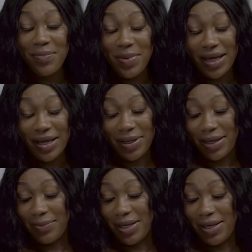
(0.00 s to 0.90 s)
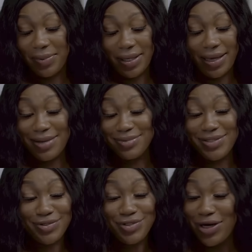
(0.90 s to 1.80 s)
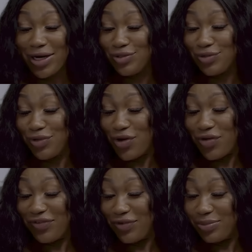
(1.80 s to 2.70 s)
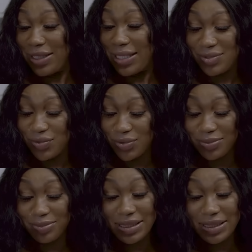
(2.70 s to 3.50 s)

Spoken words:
mean? I beg. I'm still trying to recover from the last one.